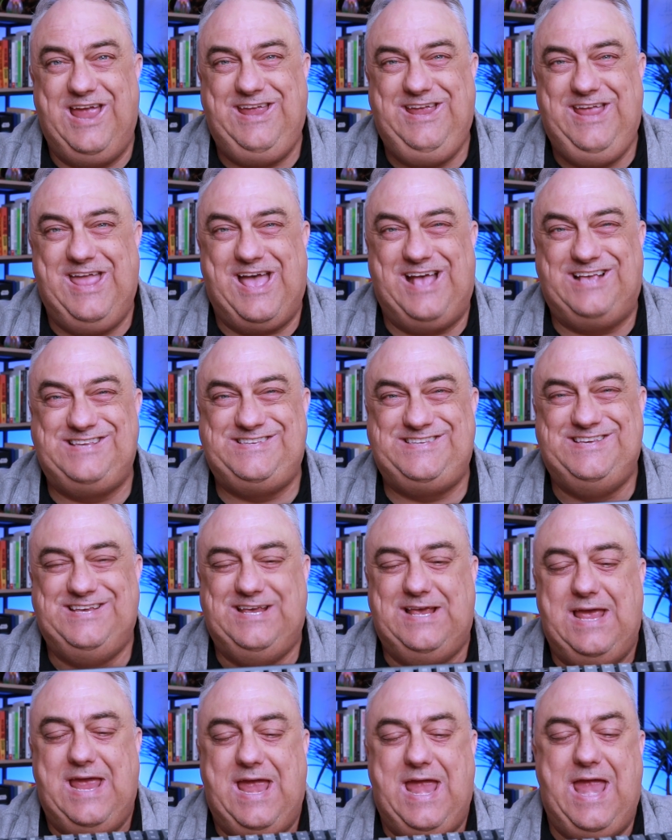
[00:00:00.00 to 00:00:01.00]
I guess.
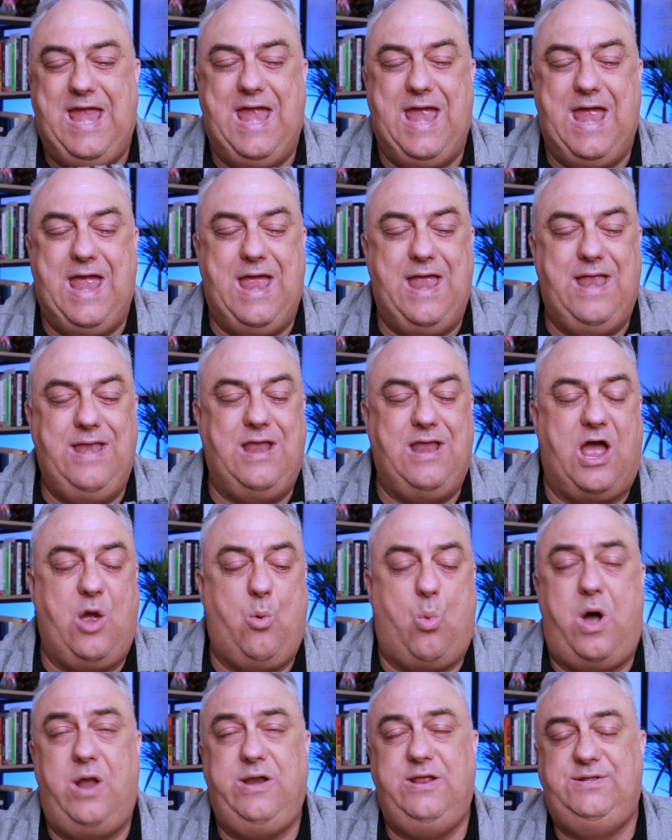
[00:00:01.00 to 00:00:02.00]
And I
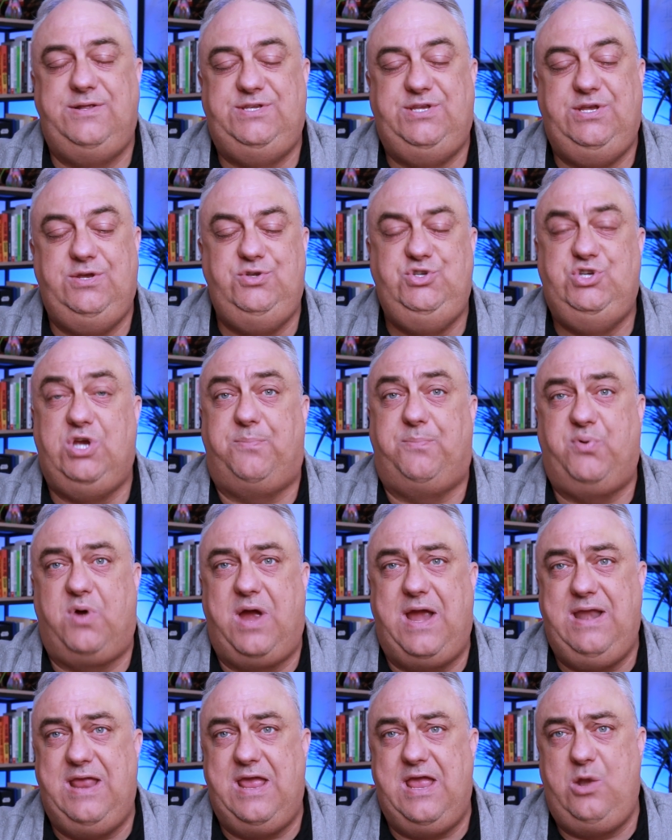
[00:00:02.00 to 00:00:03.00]
wanted to jump
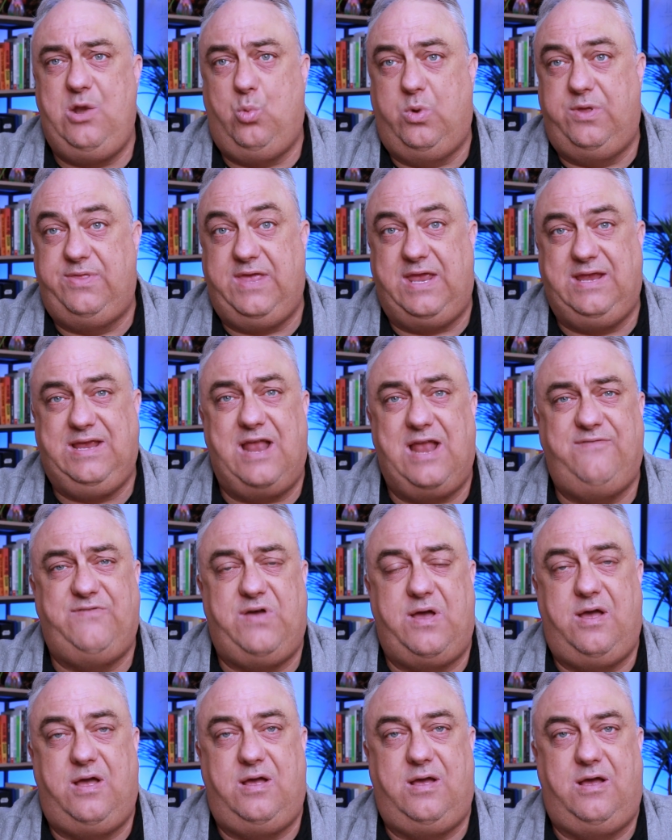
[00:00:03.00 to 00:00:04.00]
right in with a kind of
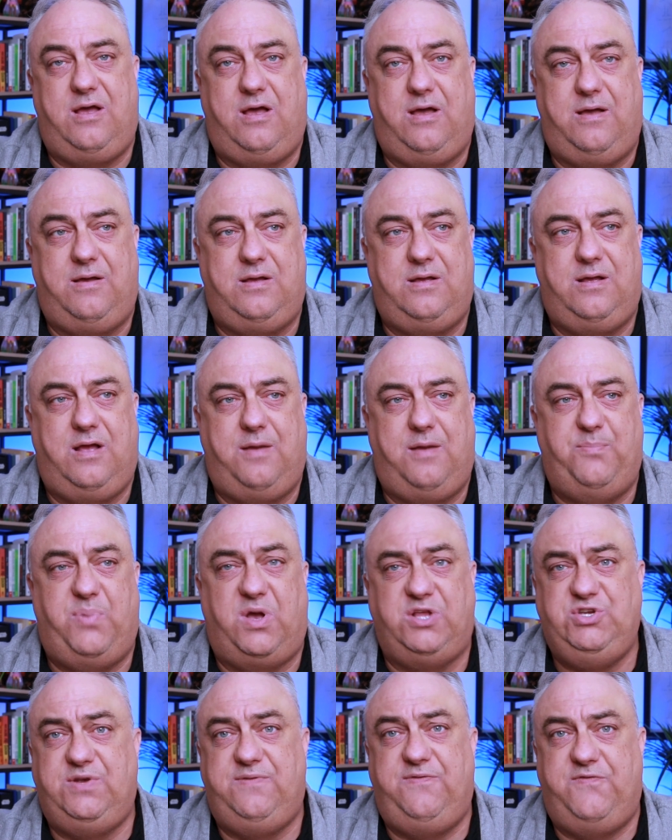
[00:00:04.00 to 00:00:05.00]
a, a, a
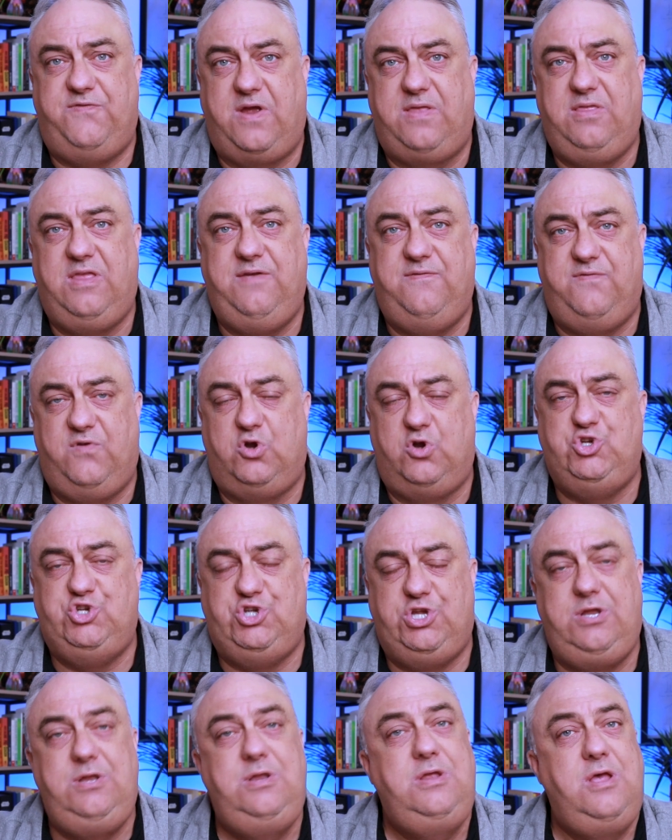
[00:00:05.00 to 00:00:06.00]
budget friendly
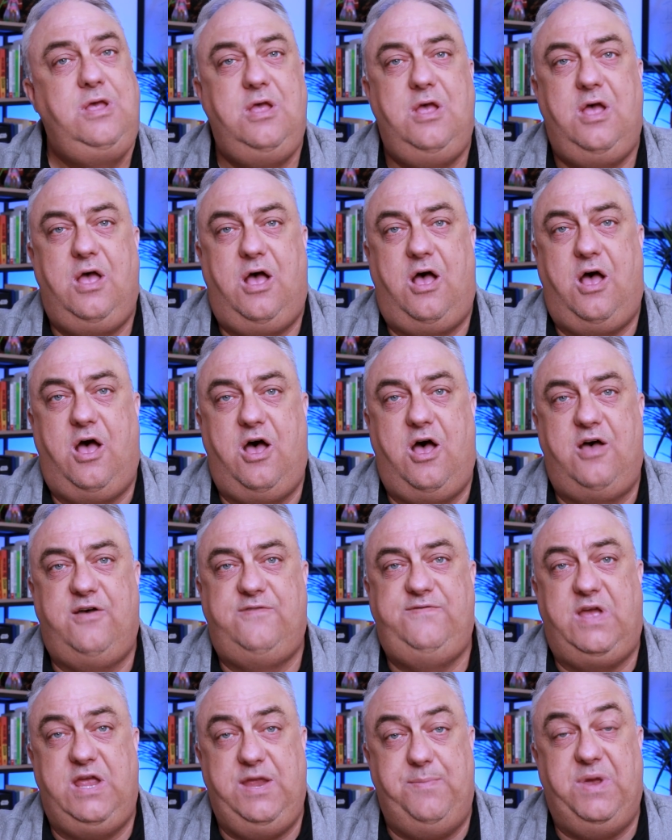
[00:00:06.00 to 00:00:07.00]
version
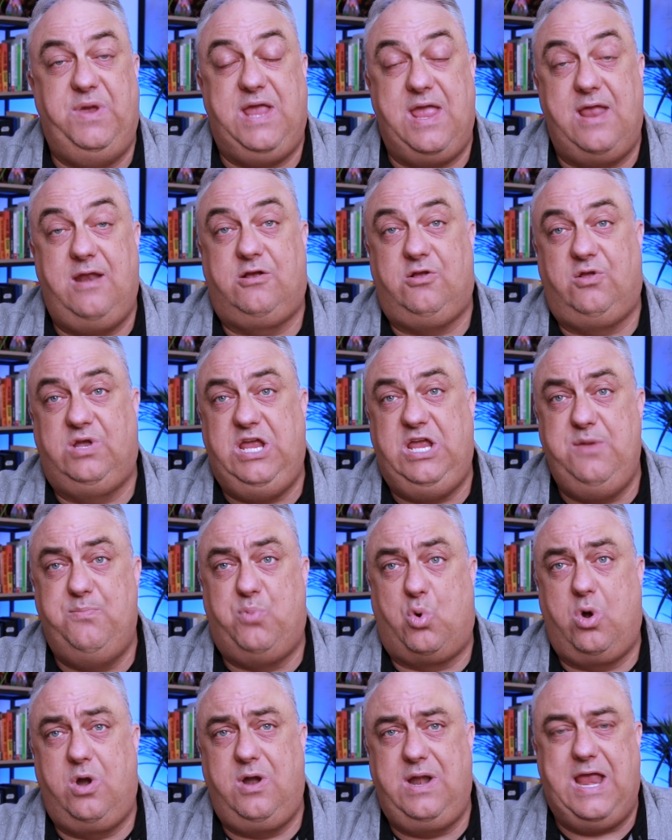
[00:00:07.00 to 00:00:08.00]
of a mechanical
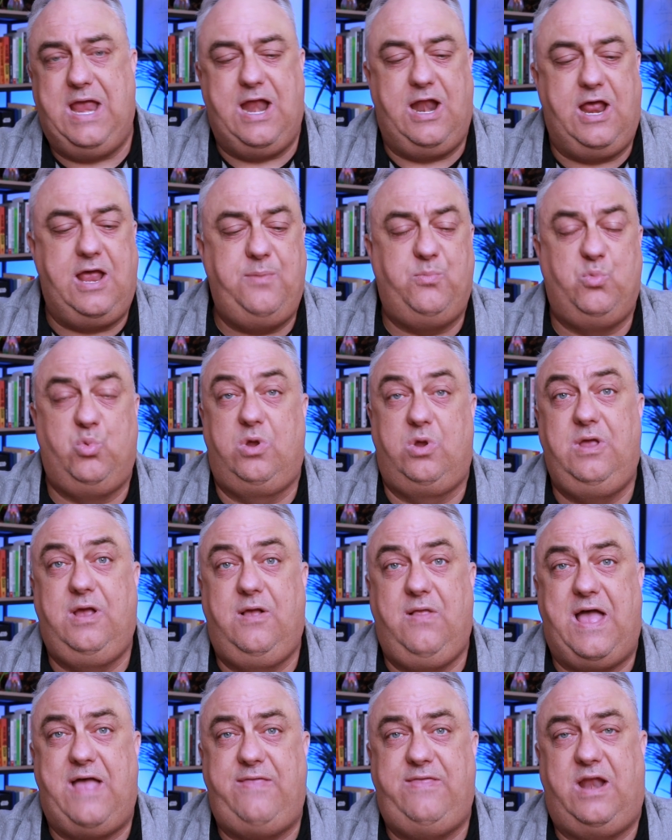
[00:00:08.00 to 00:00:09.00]
keyboard, and I am really
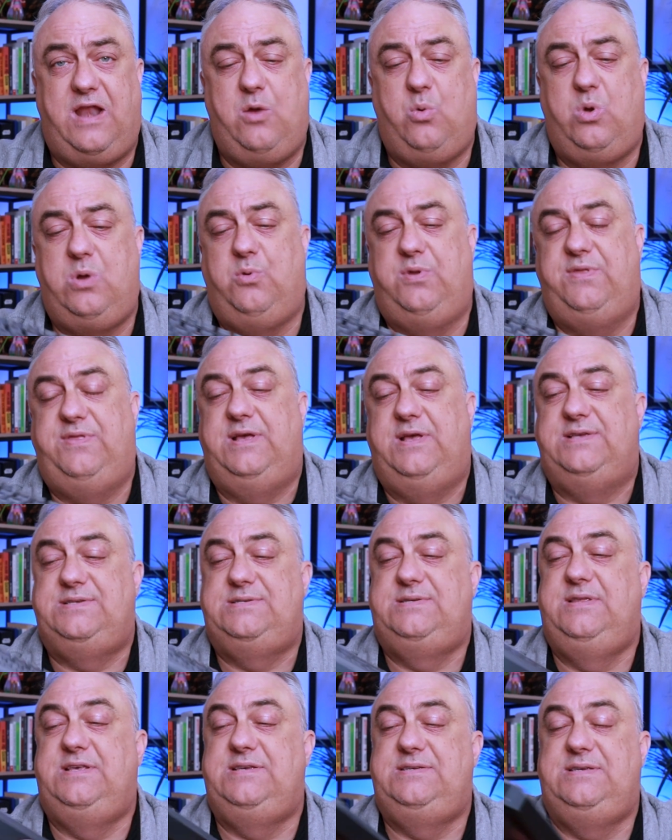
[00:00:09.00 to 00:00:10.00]
glad that I went with
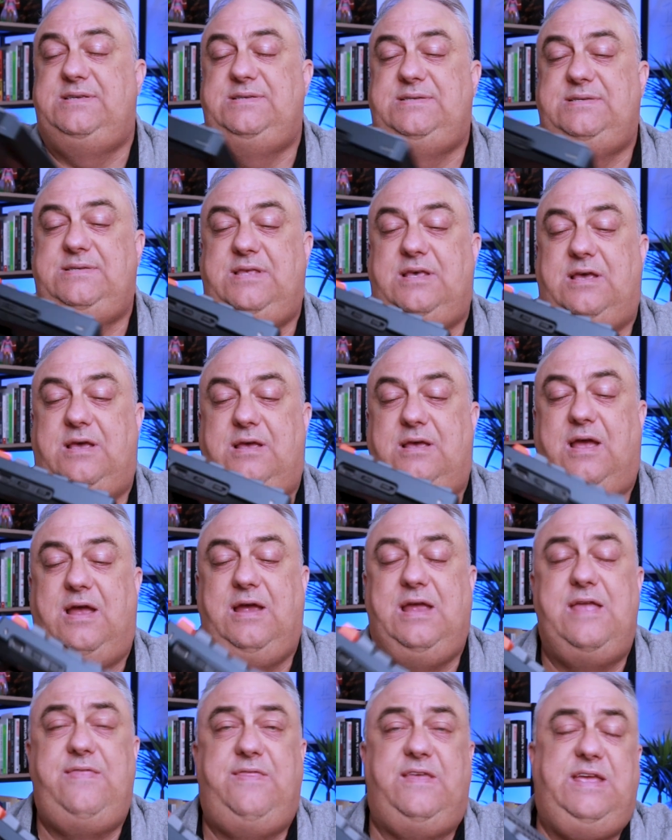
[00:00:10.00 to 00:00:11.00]
this. This is the,
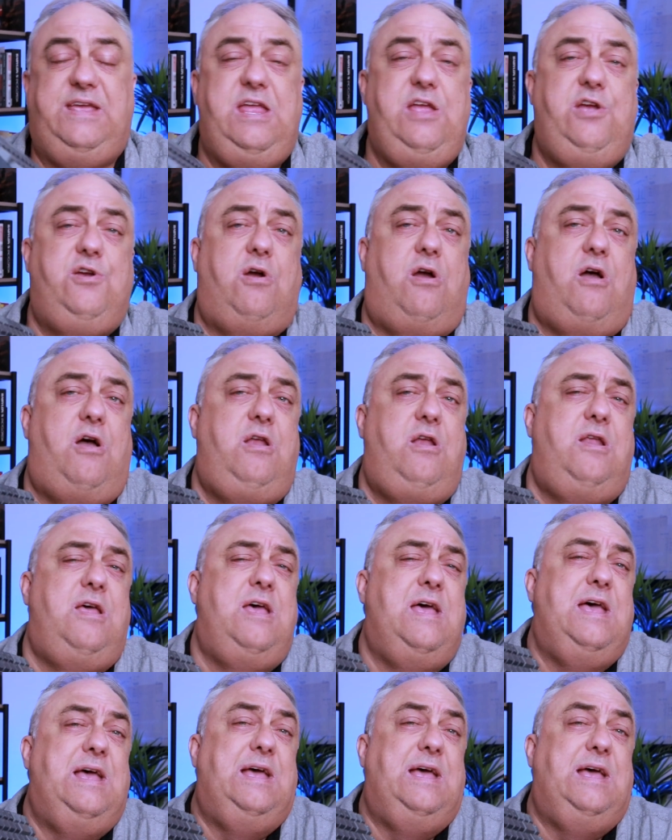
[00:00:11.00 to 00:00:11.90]
again, the Keychron